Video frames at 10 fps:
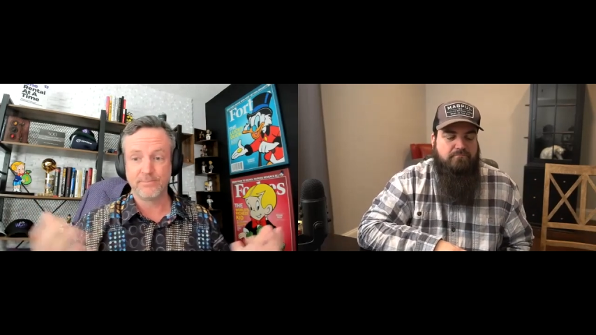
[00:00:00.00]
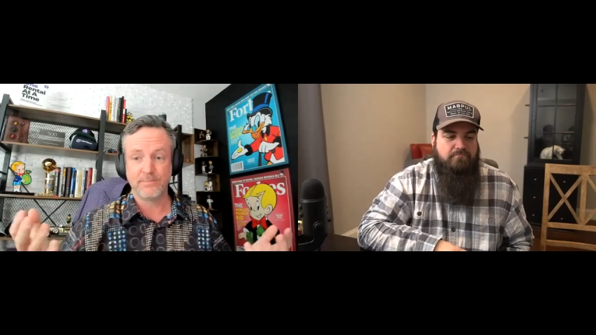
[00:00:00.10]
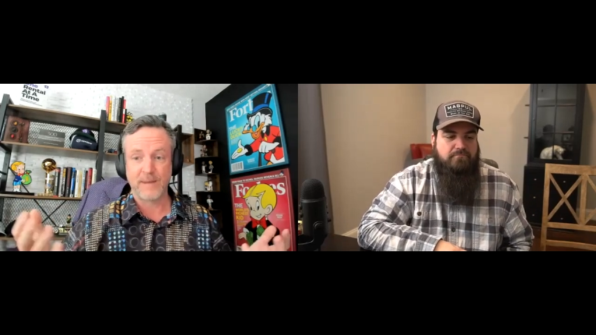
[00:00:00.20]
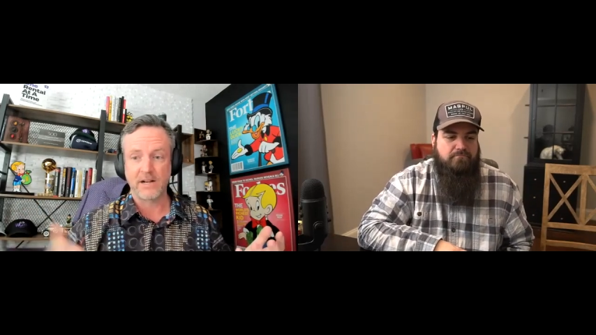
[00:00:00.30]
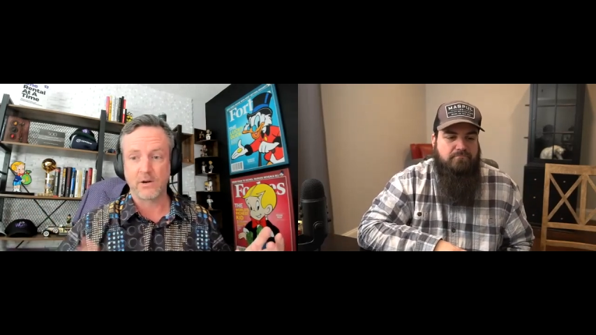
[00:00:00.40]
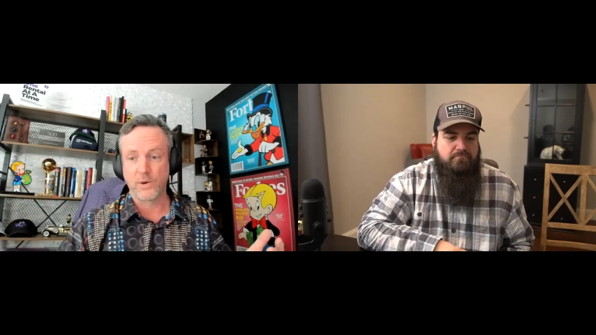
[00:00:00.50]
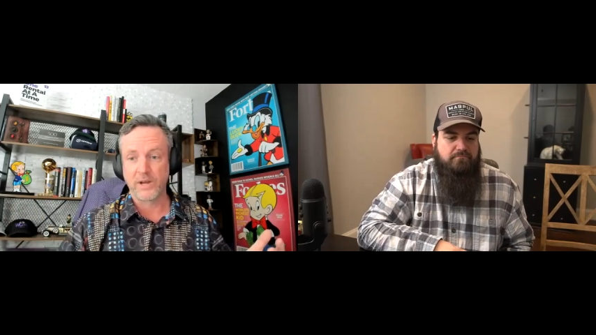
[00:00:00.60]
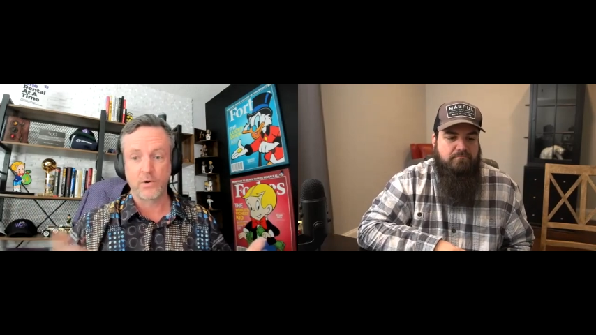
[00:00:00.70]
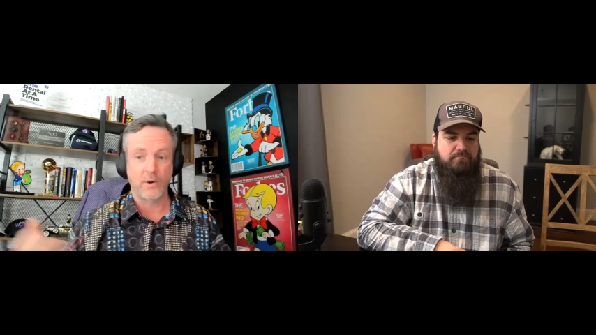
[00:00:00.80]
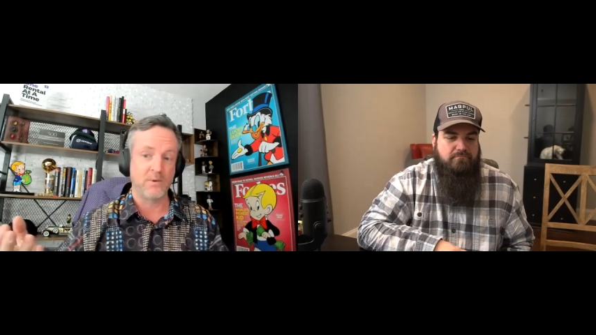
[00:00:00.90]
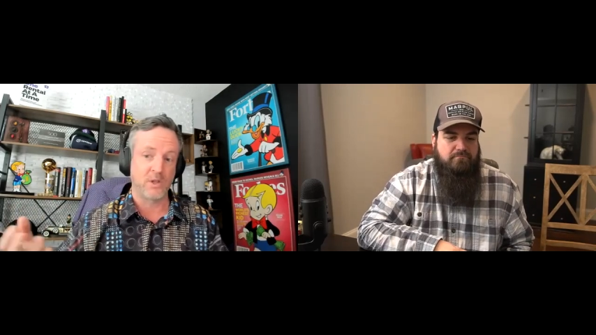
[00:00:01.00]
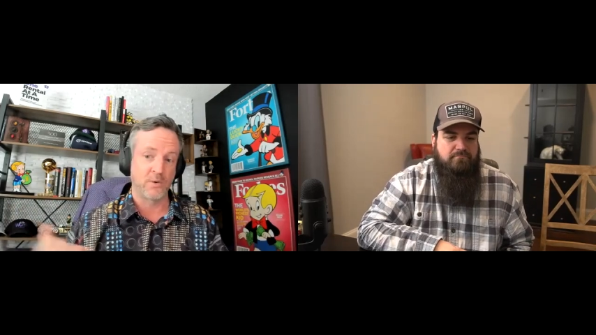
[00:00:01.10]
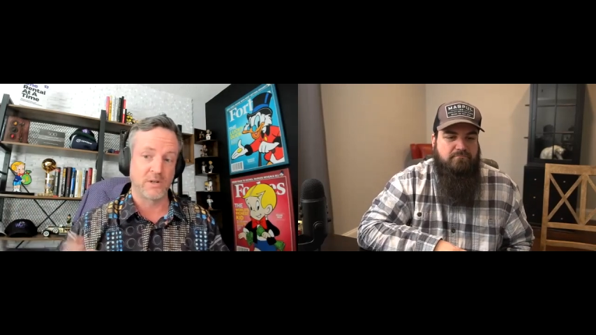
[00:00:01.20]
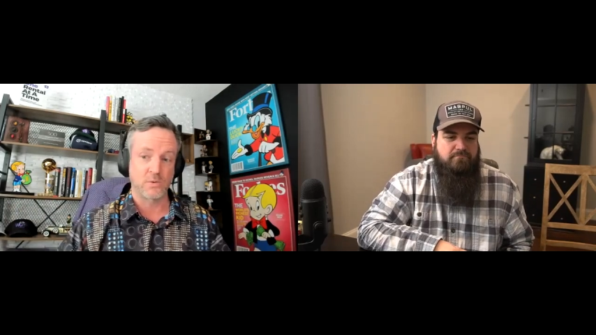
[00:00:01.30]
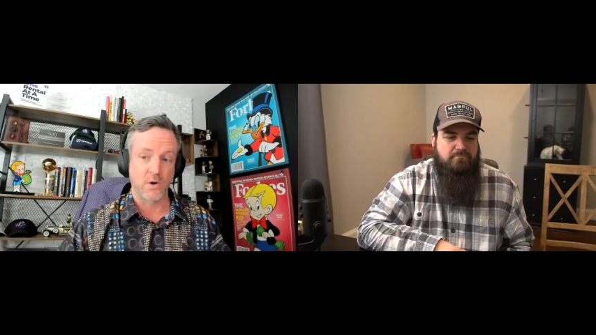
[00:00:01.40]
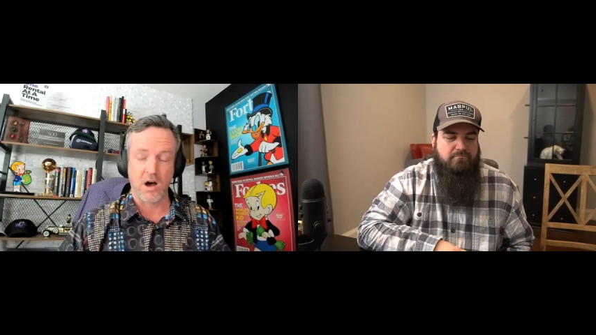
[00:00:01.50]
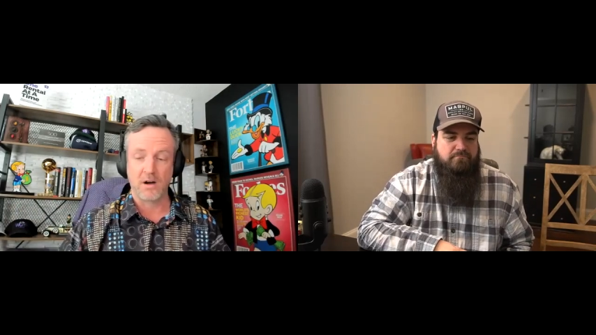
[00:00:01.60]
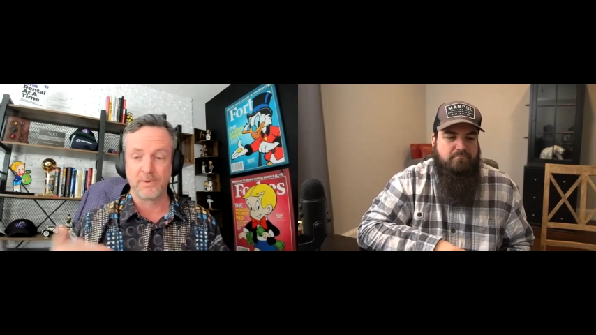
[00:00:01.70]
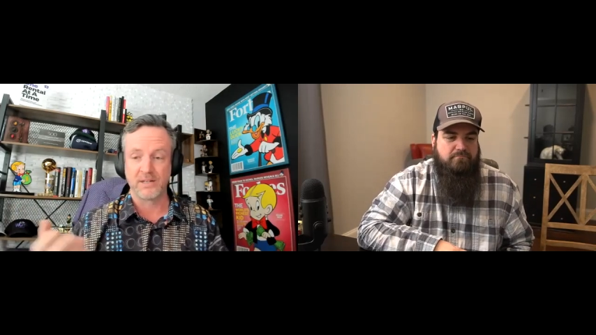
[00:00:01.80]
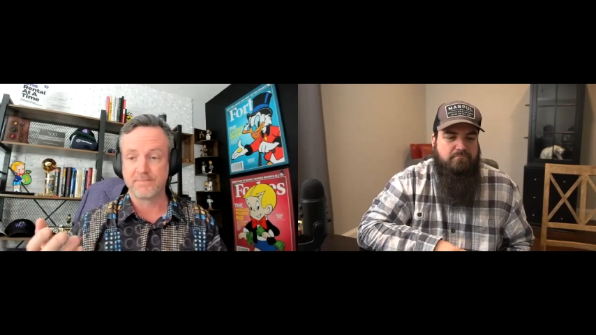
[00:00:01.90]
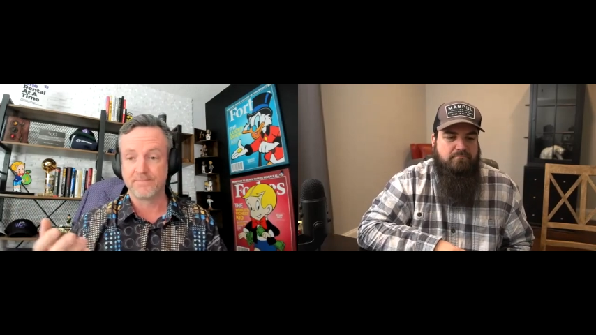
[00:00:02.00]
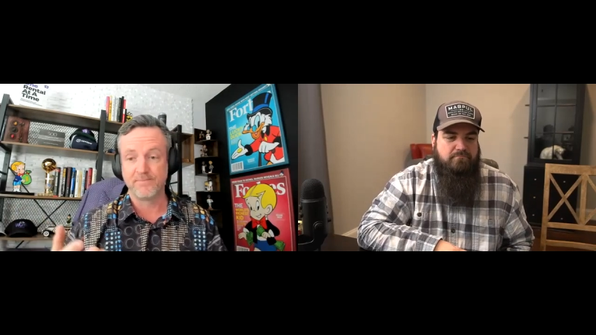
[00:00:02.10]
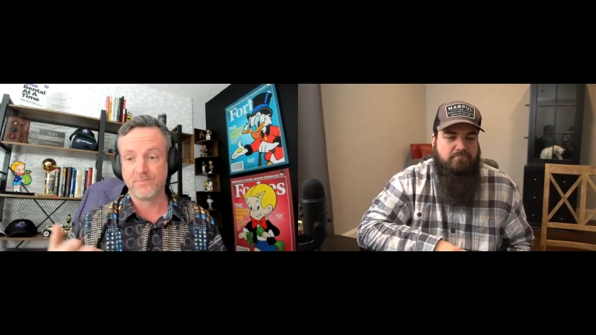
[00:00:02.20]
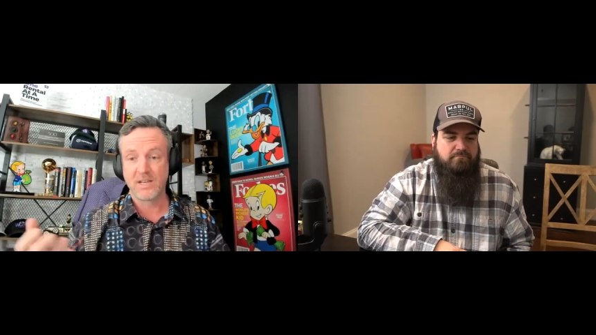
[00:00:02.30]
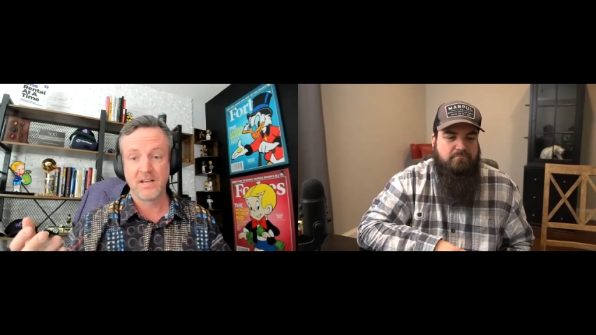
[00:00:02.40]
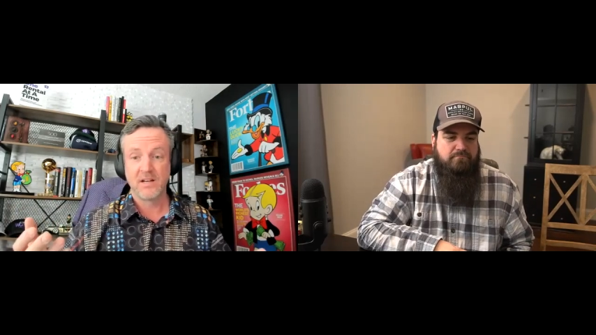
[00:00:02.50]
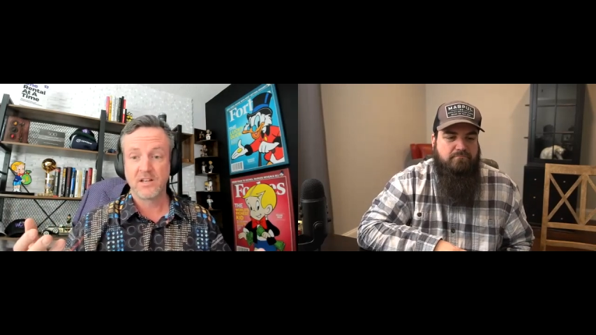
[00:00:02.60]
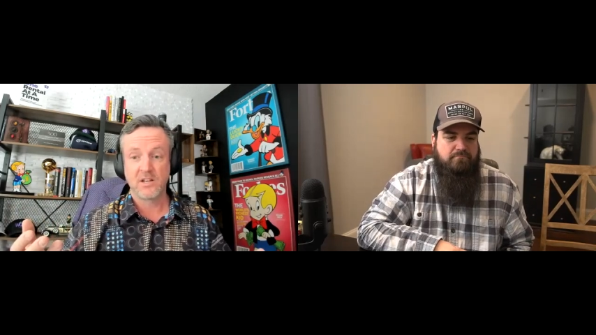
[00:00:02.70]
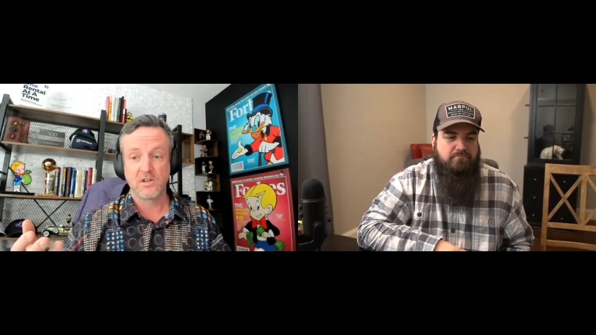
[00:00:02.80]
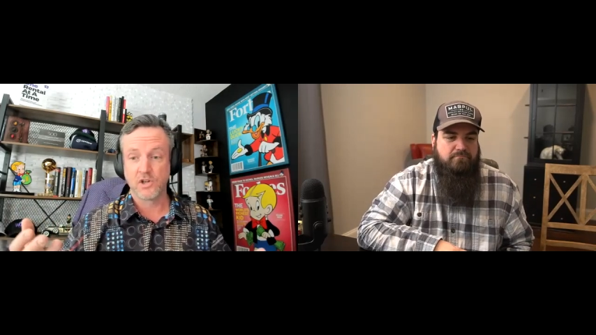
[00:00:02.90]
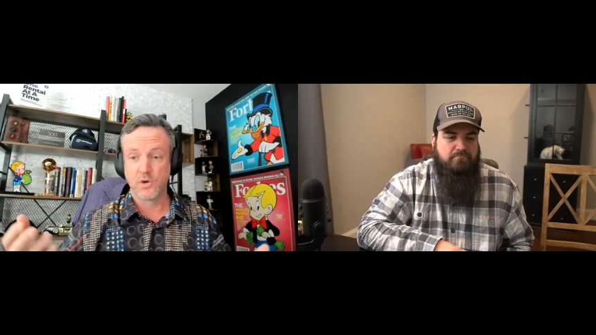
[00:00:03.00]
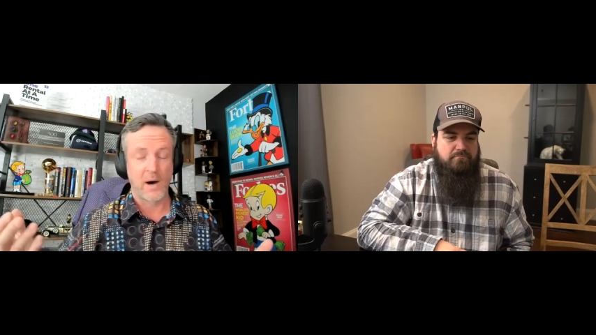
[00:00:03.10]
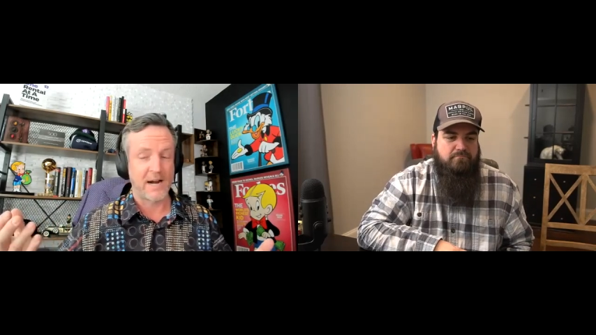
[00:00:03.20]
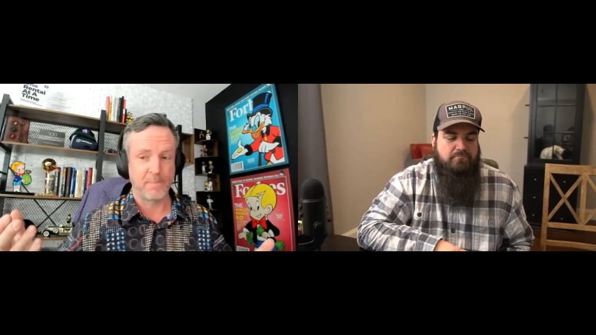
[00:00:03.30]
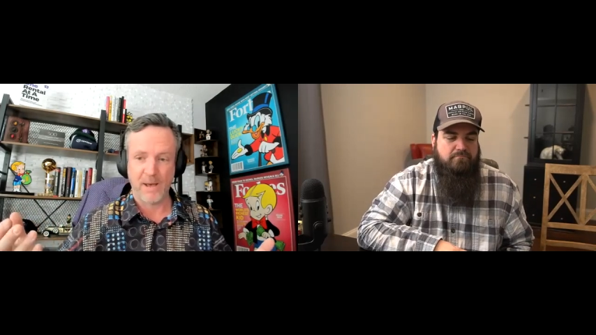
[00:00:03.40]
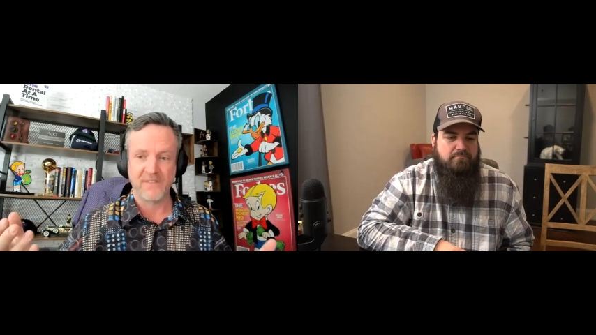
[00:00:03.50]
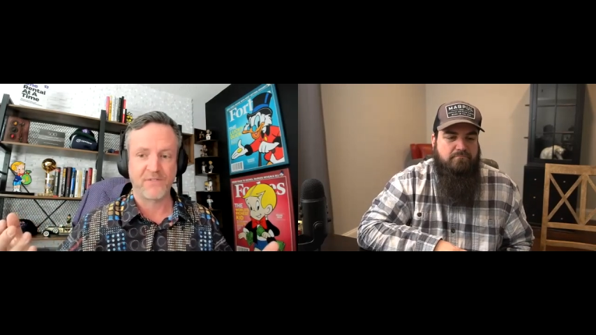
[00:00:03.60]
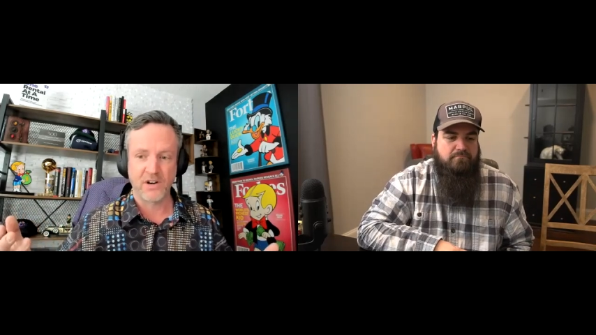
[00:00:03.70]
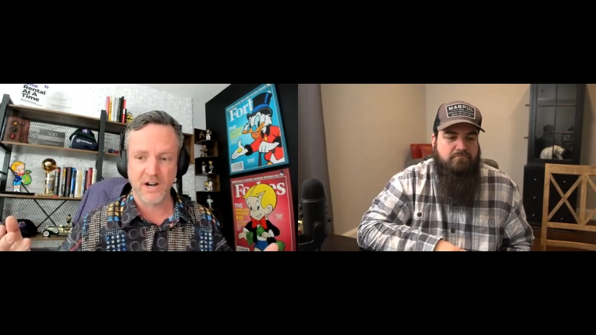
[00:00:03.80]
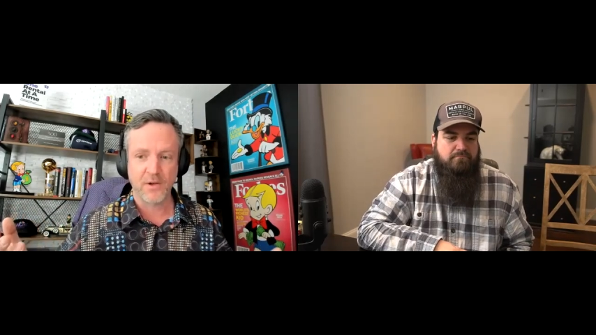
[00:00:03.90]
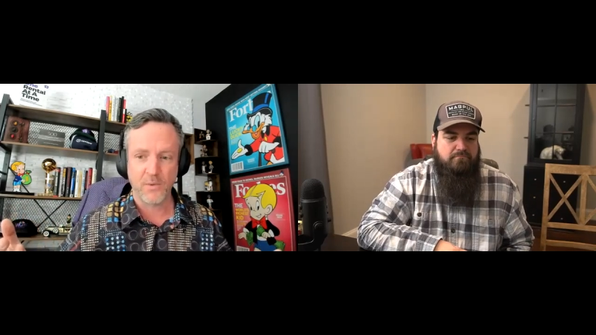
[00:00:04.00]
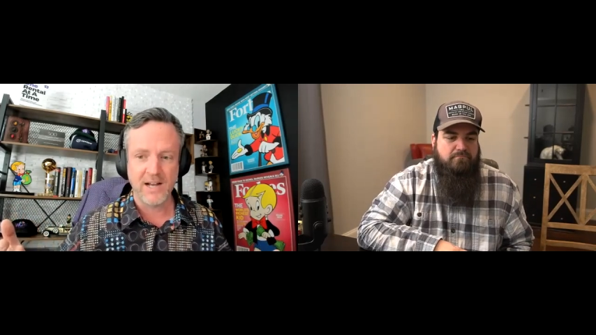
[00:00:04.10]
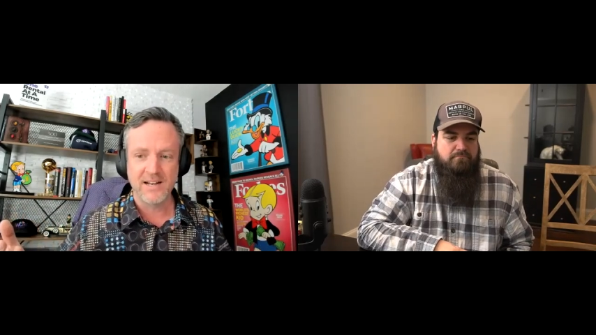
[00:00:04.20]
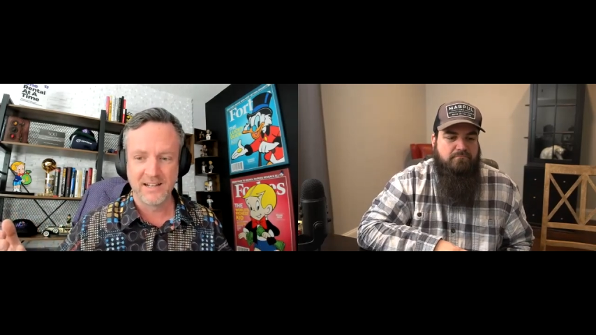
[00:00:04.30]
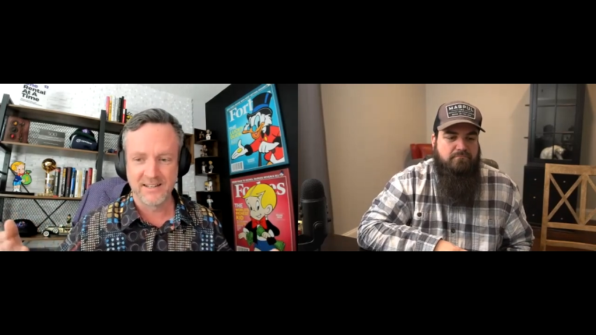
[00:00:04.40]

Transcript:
Speaker 1: Michael, we agree with you, it's wrong, but do you want to pay for another one?